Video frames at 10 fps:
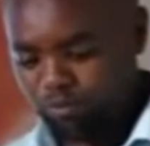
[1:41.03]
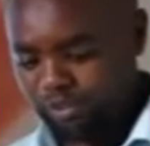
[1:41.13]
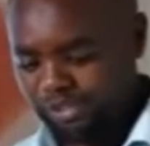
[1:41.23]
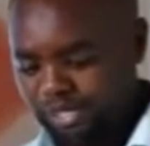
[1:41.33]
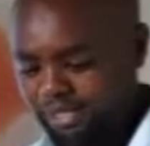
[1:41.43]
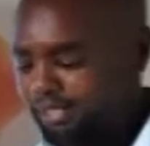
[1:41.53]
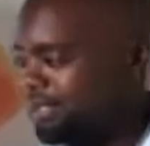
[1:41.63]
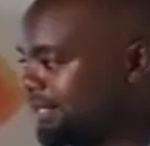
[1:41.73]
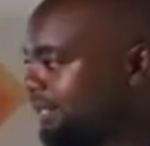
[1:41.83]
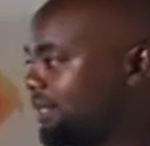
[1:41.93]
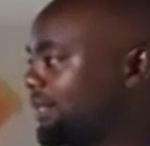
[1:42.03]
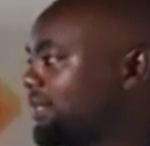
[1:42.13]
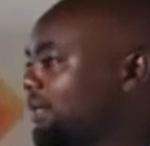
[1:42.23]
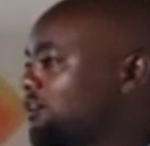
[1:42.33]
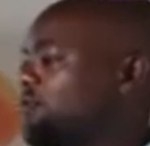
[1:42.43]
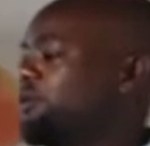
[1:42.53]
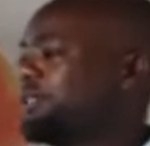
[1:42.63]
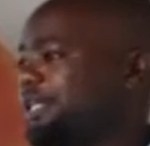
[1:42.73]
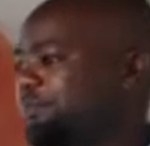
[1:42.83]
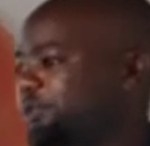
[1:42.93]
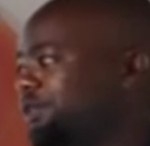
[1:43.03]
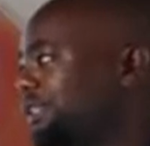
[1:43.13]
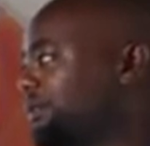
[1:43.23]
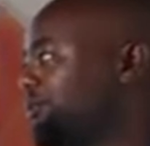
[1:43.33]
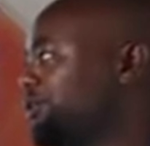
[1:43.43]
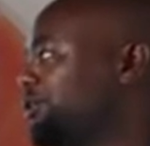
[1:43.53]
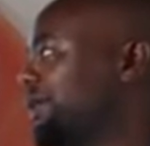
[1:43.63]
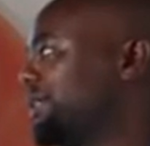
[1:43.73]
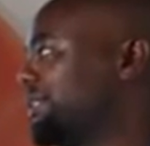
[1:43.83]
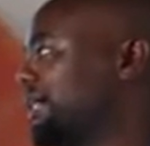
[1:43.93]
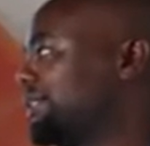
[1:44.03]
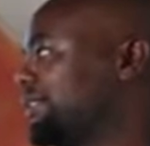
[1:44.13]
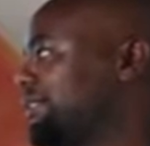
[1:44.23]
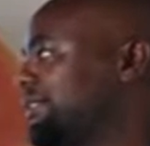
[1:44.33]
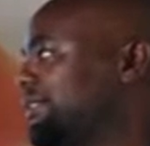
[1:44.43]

we say, common terms which you are supposed to understand.